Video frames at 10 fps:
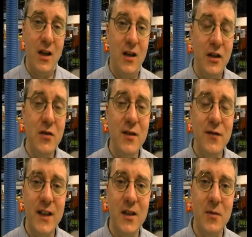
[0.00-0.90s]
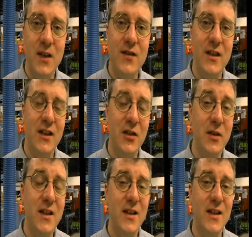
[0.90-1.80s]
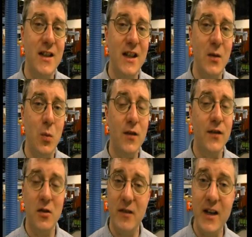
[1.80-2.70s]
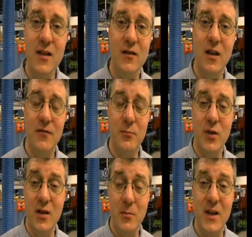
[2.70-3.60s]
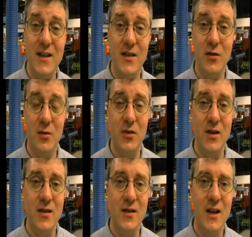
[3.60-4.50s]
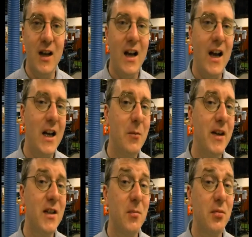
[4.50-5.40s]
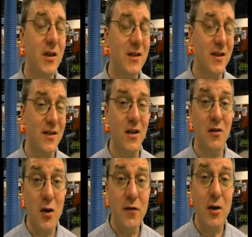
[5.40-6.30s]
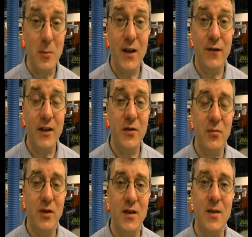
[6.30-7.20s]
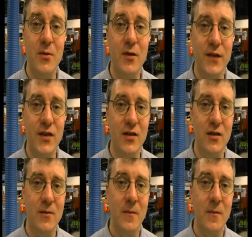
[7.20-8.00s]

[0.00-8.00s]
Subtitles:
Using vacuum lifts, it increases the workflow rate of product passing through the process, and it makes our overall manufacturing process more efficient.